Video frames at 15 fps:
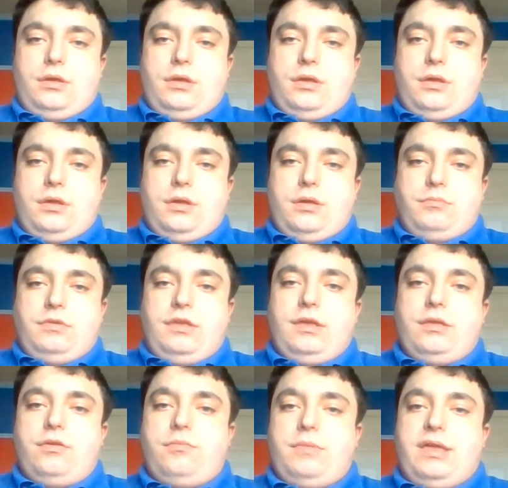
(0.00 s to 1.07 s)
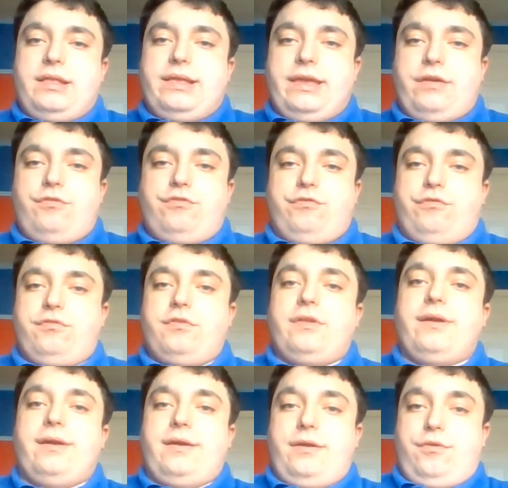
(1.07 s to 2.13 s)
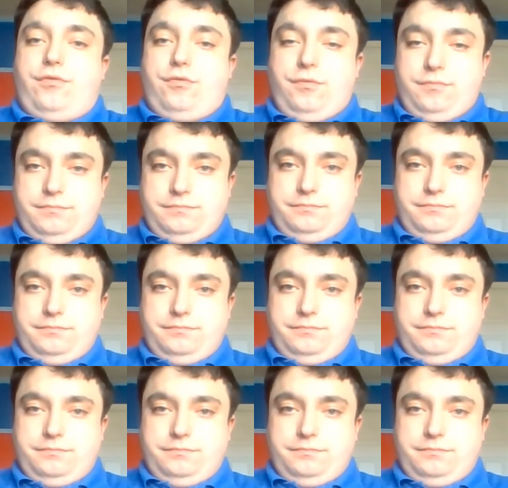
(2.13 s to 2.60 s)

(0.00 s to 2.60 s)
The other main character is Kyle.